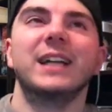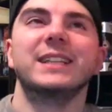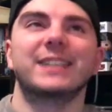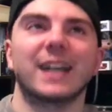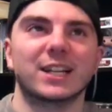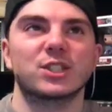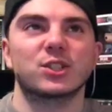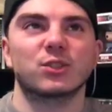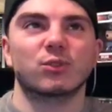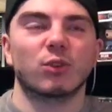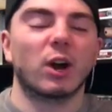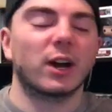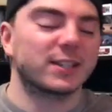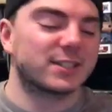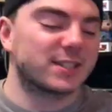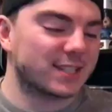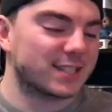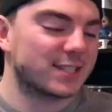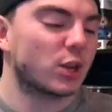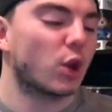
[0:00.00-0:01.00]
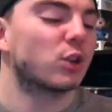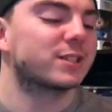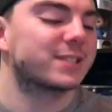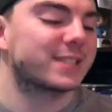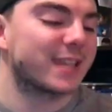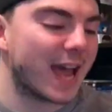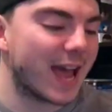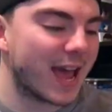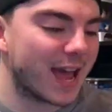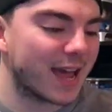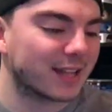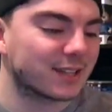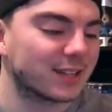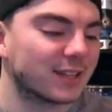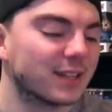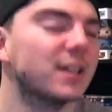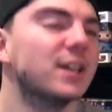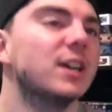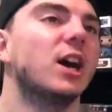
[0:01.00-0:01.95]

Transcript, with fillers: That's right, this is her dad.